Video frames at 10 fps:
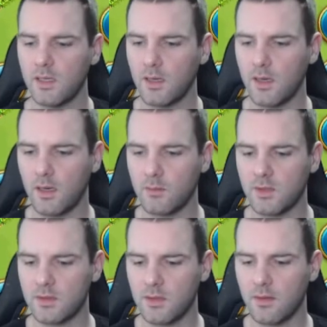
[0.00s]
and I'm
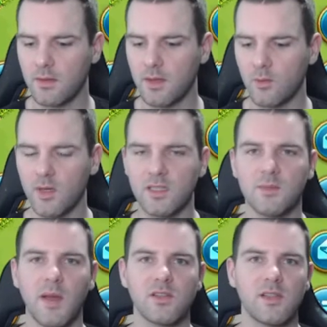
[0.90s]
just going to think, we're going to
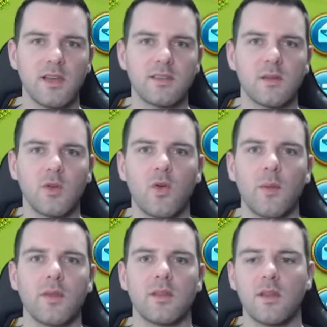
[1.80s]
specialize some equipment.